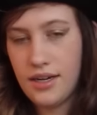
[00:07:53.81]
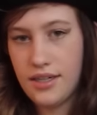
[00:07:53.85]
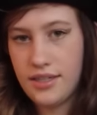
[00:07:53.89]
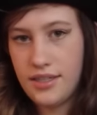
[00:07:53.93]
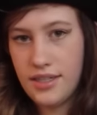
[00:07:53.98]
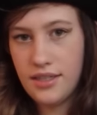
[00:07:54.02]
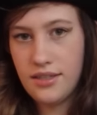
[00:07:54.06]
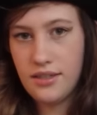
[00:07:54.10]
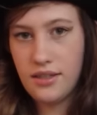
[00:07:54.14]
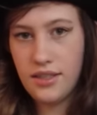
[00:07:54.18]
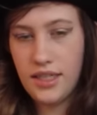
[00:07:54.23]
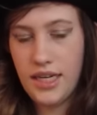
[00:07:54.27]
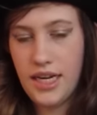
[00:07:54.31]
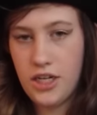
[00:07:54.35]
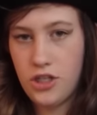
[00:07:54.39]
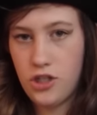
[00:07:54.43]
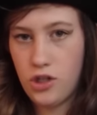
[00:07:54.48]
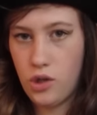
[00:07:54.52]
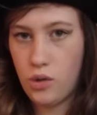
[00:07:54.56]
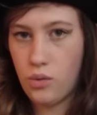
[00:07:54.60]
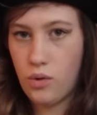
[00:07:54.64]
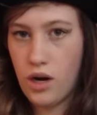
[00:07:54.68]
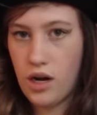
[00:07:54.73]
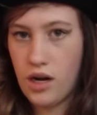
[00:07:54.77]
I sit on the edge
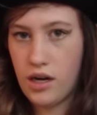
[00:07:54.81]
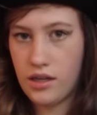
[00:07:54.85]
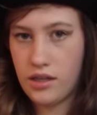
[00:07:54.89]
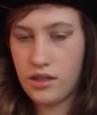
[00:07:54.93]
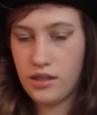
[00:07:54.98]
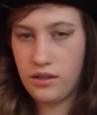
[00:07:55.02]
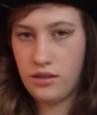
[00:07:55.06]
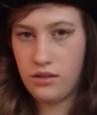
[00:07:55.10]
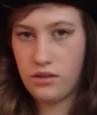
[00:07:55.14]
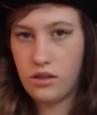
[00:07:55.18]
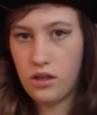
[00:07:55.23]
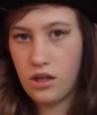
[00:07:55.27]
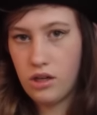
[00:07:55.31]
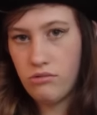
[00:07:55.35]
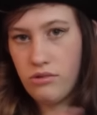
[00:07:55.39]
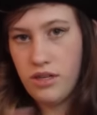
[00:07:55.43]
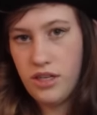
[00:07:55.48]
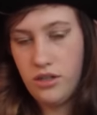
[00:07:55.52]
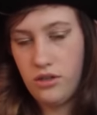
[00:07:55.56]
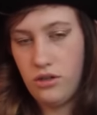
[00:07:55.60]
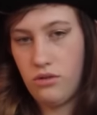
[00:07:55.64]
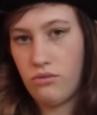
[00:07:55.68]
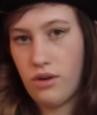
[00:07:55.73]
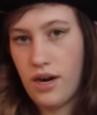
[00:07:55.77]
of the rock, all the
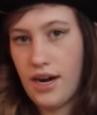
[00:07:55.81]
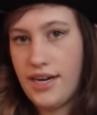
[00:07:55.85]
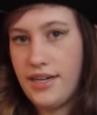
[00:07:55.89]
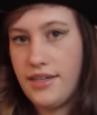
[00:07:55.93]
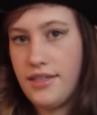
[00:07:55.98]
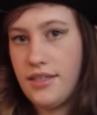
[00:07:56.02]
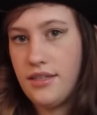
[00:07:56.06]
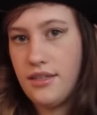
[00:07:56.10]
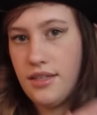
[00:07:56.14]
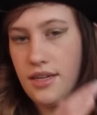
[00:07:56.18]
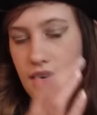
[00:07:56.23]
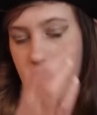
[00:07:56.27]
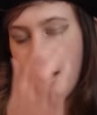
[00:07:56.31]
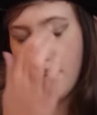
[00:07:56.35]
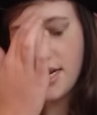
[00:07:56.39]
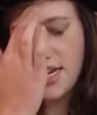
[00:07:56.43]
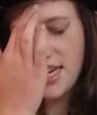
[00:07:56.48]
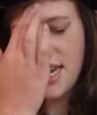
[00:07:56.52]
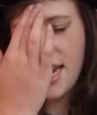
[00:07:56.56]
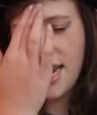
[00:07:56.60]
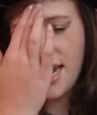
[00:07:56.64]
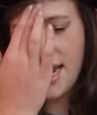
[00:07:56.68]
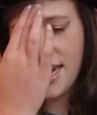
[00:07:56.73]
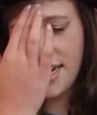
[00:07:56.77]
way to the right,
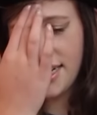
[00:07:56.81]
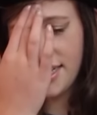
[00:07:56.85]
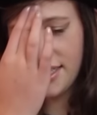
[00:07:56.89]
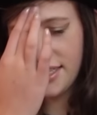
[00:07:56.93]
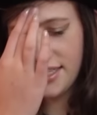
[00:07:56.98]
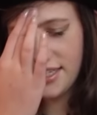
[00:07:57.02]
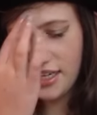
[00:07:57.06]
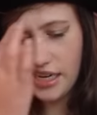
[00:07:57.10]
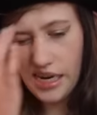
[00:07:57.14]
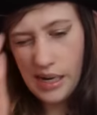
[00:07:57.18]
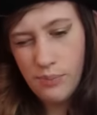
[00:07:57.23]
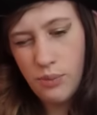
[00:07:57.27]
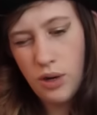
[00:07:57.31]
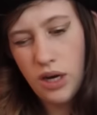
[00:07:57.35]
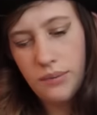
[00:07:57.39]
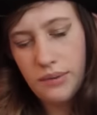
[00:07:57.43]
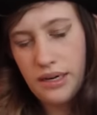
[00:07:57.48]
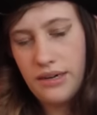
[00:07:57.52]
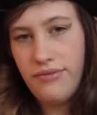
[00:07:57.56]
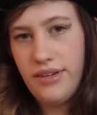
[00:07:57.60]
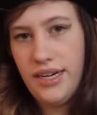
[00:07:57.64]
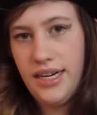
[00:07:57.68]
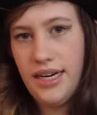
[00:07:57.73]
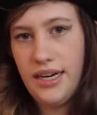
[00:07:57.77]
and I put
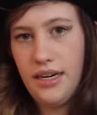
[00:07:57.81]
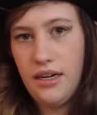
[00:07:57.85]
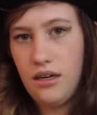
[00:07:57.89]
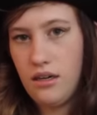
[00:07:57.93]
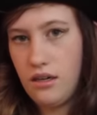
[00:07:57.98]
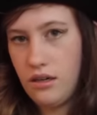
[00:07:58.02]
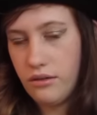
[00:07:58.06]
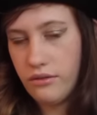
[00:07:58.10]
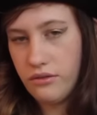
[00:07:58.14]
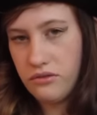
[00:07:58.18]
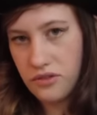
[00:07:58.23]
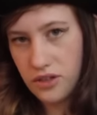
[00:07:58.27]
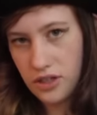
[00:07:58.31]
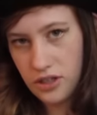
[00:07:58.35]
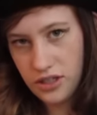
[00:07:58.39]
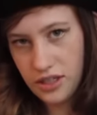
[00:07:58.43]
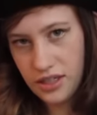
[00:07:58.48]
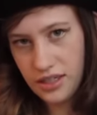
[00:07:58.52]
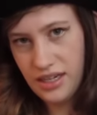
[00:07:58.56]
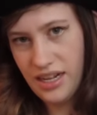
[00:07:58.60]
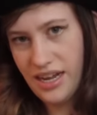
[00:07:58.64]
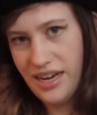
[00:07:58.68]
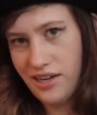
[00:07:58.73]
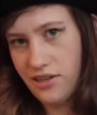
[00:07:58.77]
my feet in for a
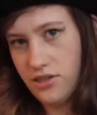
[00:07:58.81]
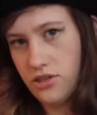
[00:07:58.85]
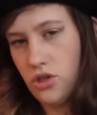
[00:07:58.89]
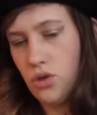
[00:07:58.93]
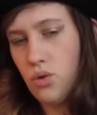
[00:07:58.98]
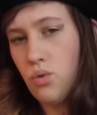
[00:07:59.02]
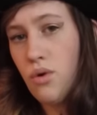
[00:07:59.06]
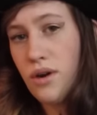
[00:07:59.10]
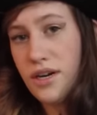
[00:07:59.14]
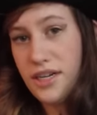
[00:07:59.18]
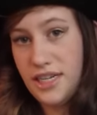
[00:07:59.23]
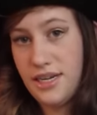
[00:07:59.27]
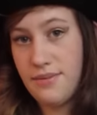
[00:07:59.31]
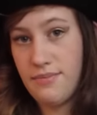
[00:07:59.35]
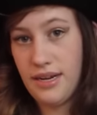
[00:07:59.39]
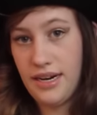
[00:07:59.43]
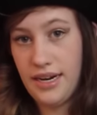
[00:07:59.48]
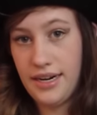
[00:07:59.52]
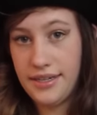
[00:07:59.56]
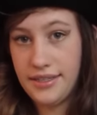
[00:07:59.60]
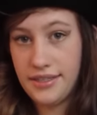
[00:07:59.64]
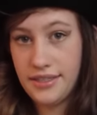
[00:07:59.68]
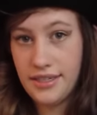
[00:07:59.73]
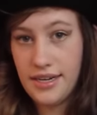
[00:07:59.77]
good like 20
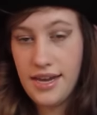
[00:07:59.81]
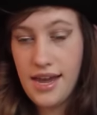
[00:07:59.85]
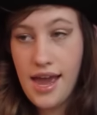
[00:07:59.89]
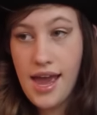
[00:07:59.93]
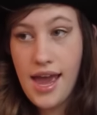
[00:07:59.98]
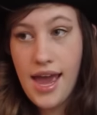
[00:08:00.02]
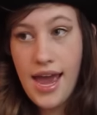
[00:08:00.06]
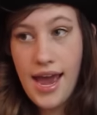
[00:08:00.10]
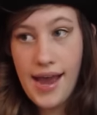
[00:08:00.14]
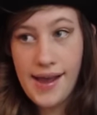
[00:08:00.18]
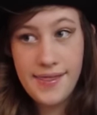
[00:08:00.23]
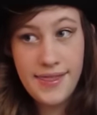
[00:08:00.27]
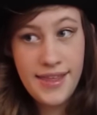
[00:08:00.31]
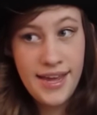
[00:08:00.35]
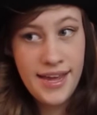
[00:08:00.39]
minutes, and